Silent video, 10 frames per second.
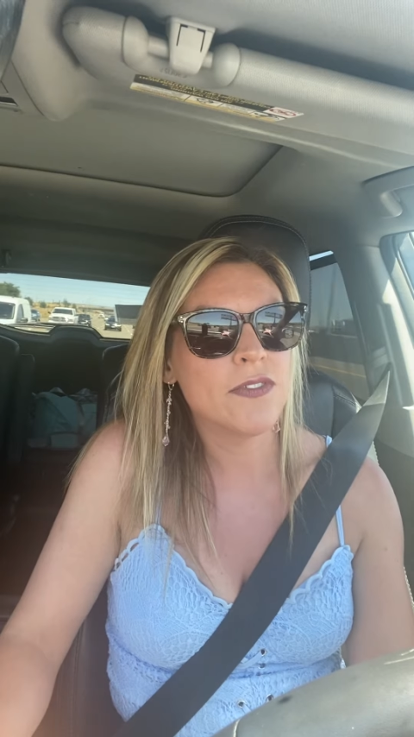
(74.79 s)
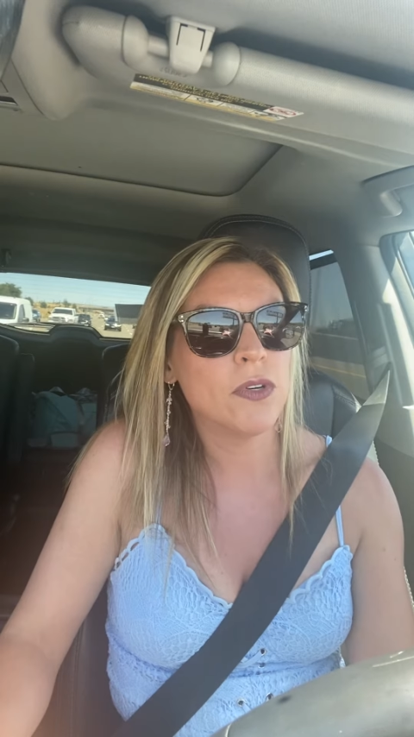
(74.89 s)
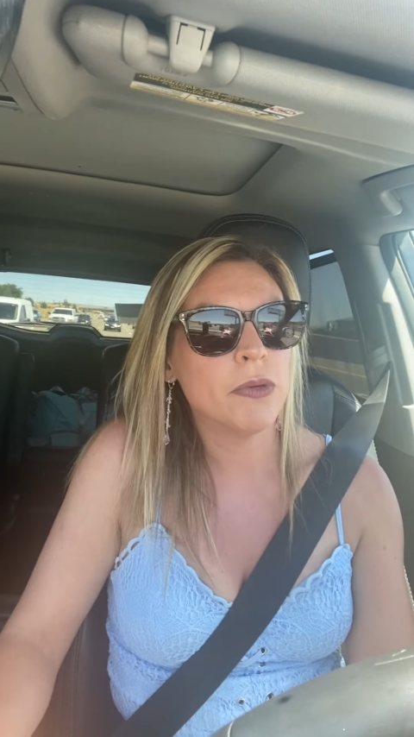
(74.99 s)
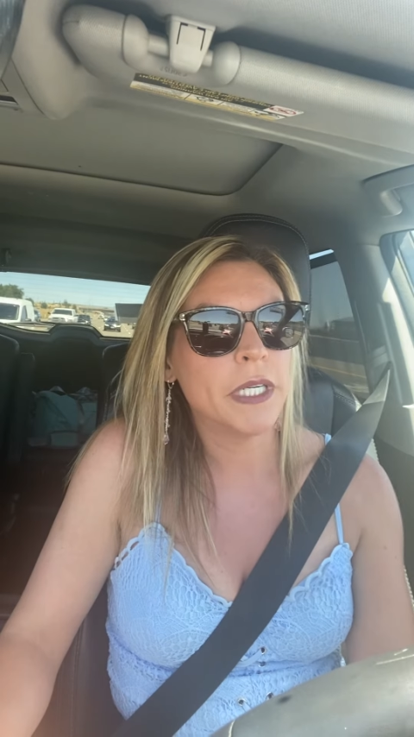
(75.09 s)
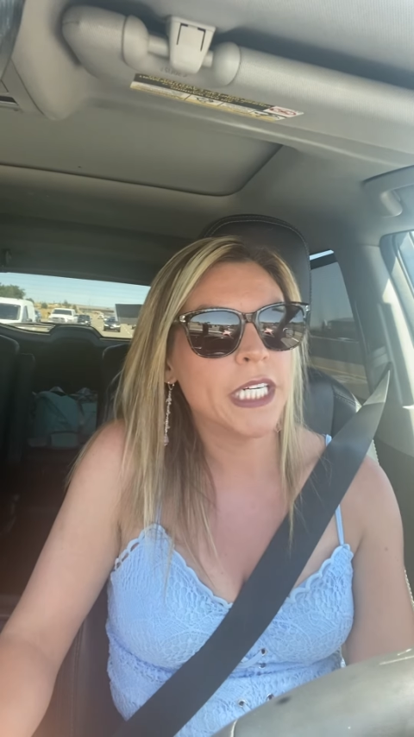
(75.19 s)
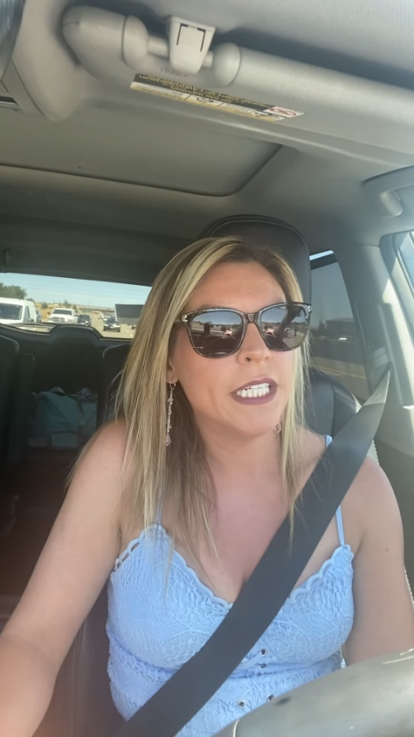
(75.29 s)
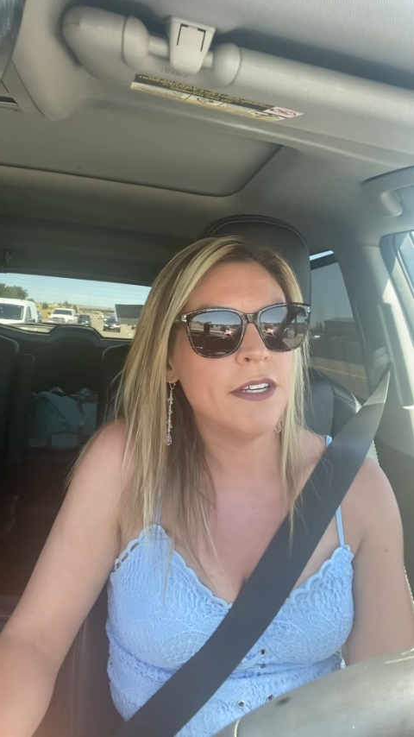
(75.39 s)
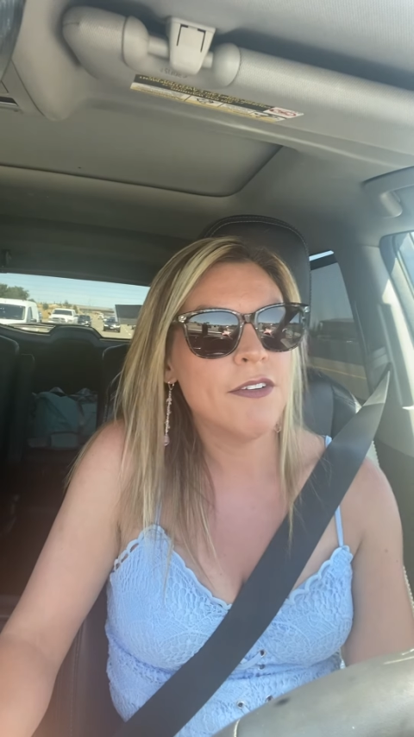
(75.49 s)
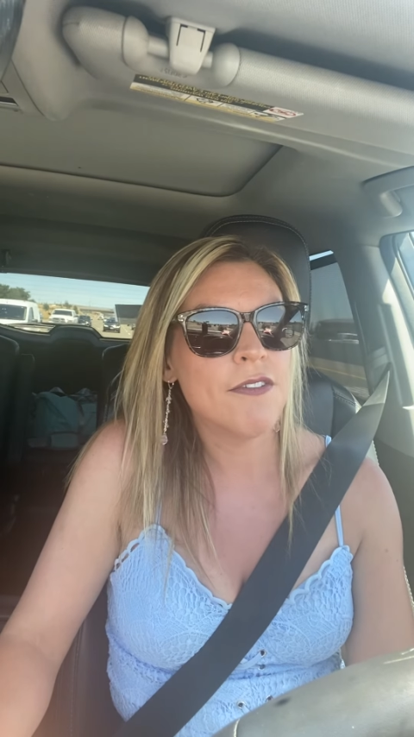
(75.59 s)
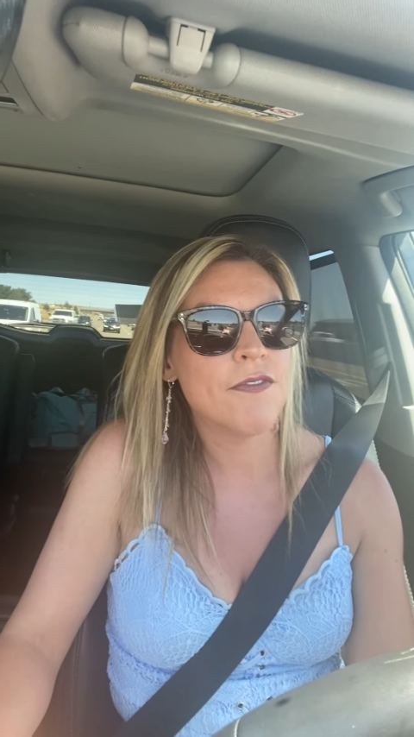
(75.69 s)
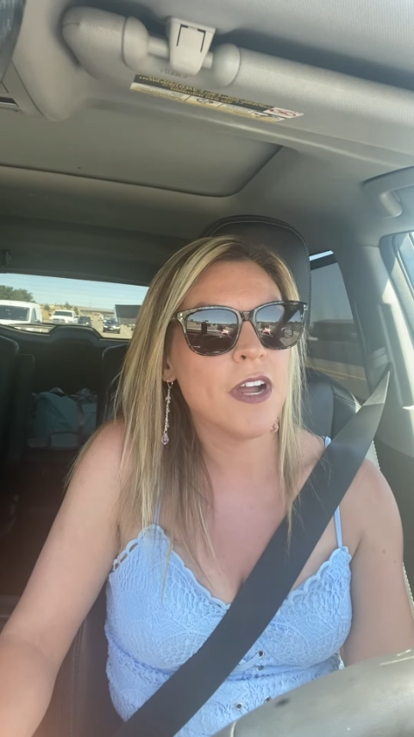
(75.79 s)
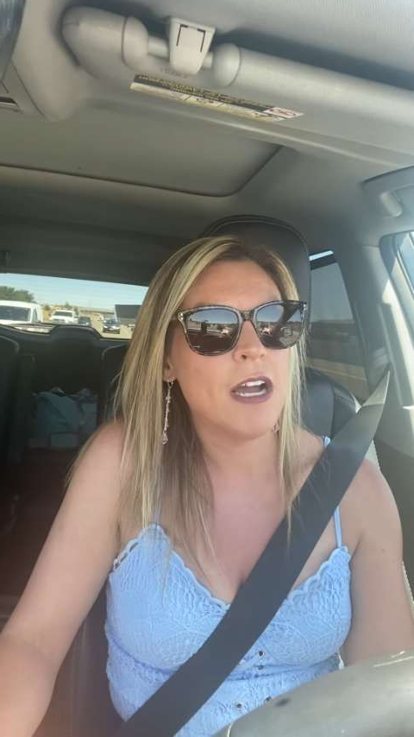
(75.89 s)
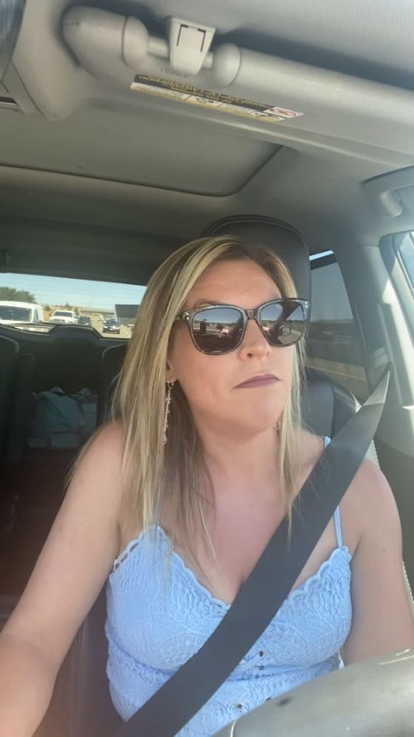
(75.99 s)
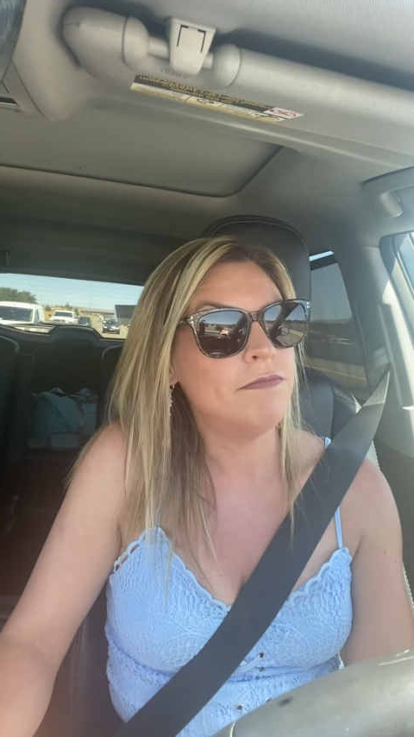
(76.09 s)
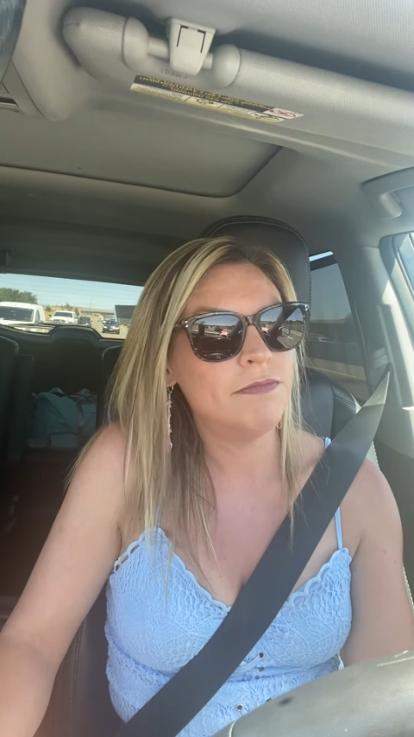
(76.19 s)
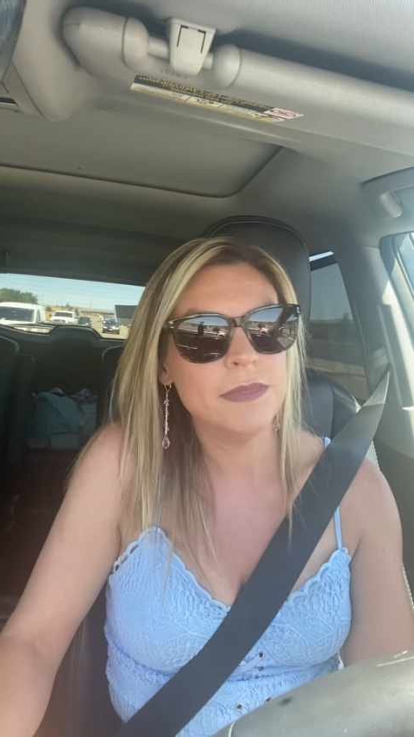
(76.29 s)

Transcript: forward from